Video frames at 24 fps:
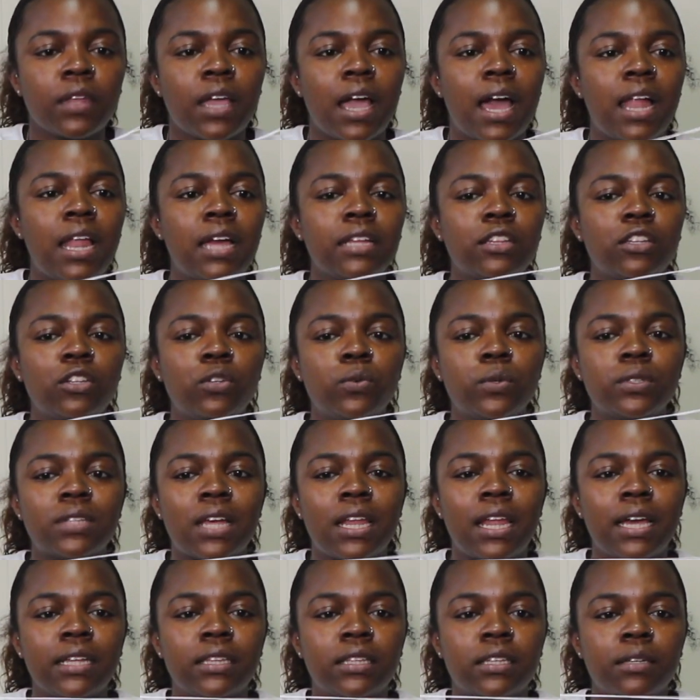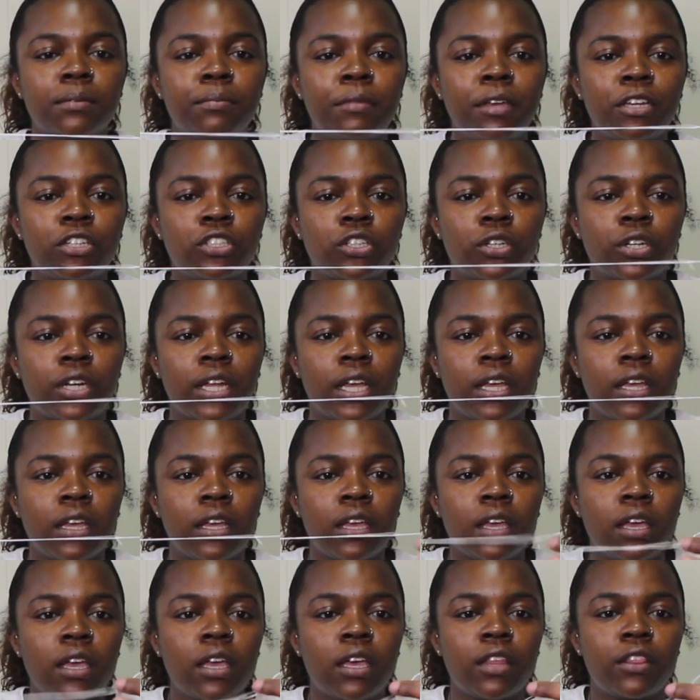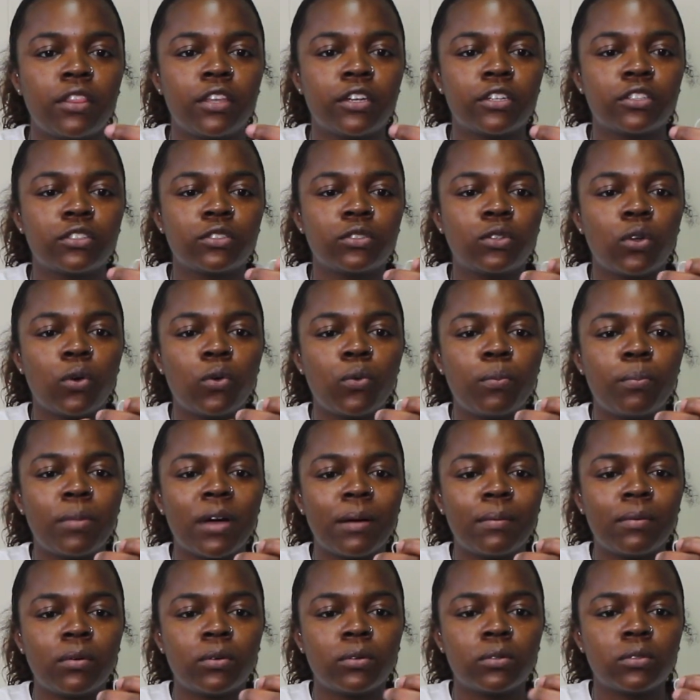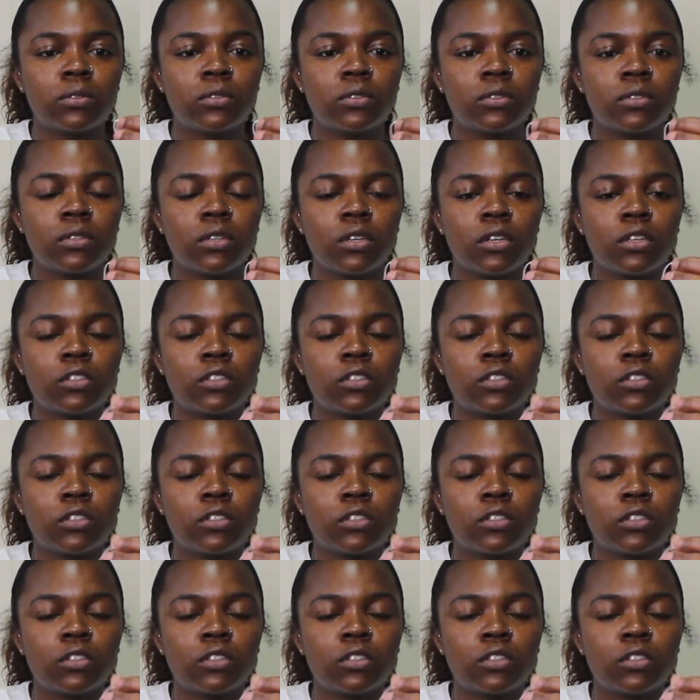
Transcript: I like to make sure that there's no bubbles.